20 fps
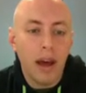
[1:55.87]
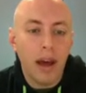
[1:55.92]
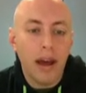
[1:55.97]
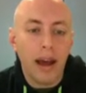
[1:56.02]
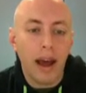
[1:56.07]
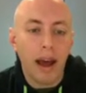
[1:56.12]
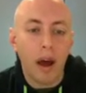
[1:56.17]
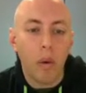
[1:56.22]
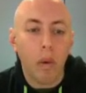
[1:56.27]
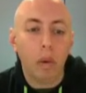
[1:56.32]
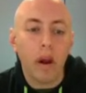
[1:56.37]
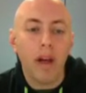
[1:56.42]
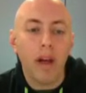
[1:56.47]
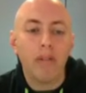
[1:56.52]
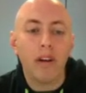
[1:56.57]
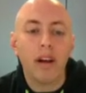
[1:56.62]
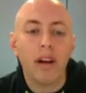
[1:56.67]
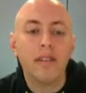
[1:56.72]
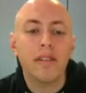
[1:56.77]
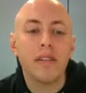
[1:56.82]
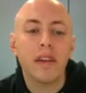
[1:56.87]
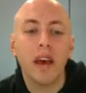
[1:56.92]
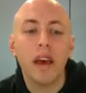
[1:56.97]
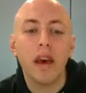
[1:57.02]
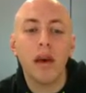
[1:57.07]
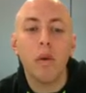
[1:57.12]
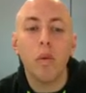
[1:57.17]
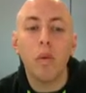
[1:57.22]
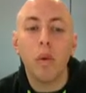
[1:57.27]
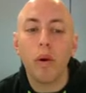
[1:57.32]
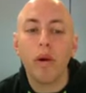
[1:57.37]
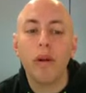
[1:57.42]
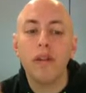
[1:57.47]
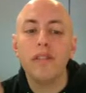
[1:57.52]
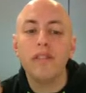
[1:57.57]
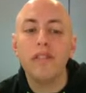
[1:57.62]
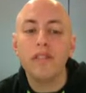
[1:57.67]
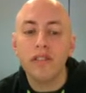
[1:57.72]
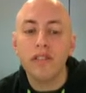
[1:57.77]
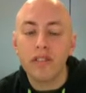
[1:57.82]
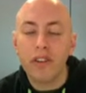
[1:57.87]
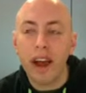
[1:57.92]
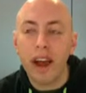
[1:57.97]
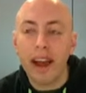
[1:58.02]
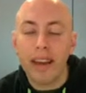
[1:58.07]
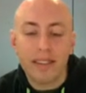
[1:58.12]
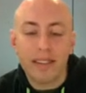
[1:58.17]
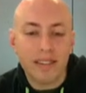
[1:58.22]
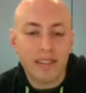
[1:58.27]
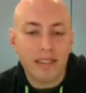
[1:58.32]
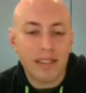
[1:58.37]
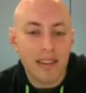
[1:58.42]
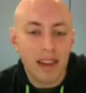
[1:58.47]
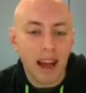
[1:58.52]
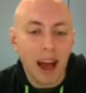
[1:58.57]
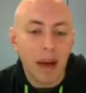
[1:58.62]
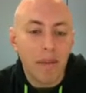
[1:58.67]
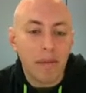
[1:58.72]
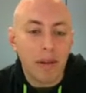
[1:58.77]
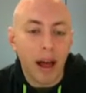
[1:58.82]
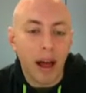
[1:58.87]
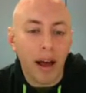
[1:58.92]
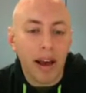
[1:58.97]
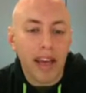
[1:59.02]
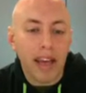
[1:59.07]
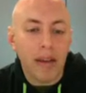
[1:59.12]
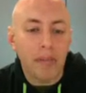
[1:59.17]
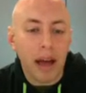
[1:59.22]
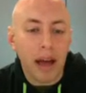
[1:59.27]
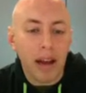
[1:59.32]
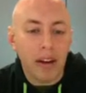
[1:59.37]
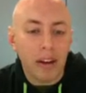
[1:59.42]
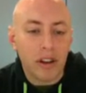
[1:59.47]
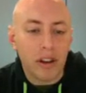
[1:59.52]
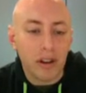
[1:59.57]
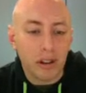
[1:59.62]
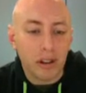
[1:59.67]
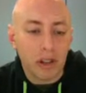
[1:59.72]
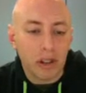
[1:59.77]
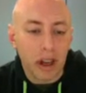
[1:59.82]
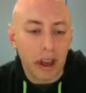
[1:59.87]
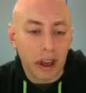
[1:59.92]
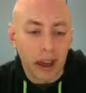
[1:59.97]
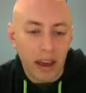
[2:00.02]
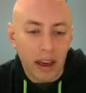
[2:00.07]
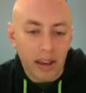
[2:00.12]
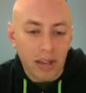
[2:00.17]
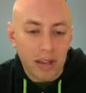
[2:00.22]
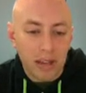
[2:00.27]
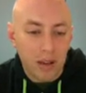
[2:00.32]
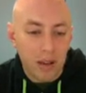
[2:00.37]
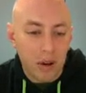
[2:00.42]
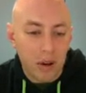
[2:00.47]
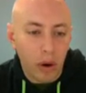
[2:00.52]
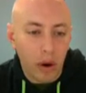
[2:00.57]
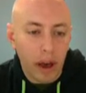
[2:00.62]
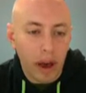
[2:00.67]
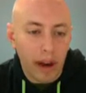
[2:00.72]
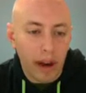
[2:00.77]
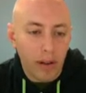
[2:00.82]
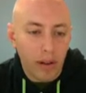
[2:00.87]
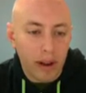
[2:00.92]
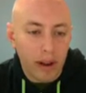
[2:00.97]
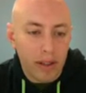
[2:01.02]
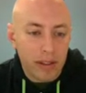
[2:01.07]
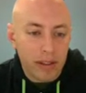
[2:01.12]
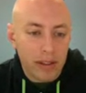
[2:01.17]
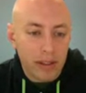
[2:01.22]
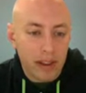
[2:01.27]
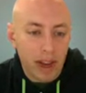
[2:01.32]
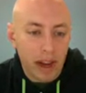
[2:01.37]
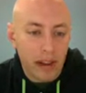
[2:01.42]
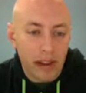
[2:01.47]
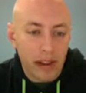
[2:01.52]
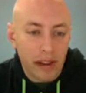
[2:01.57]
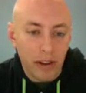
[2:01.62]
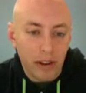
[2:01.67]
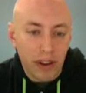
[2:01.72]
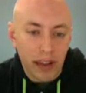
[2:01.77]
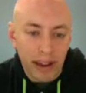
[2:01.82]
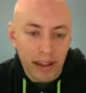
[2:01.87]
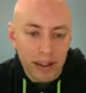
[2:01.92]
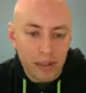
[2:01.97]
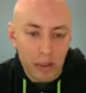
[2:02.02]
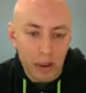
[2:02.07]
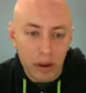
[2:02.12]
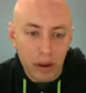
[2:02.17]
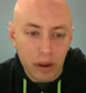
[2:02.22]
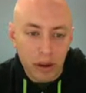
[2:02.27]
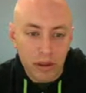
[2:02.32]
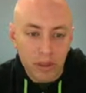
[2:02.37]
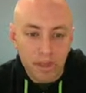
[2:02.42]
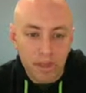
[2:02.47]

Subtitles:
Now, whenever I say word stress, I'm talking about 2 things. So go ahead and write this down in your textbook.